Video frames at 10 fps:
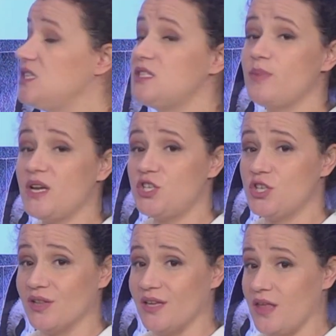
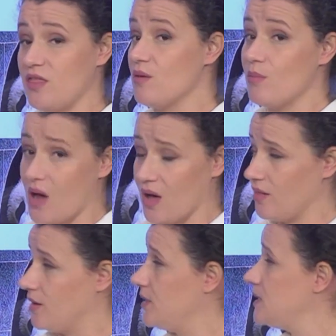especially the
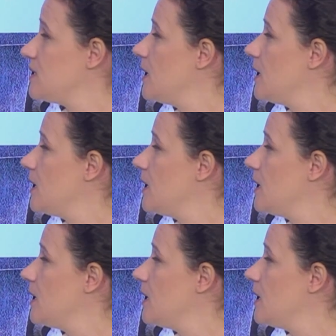mothers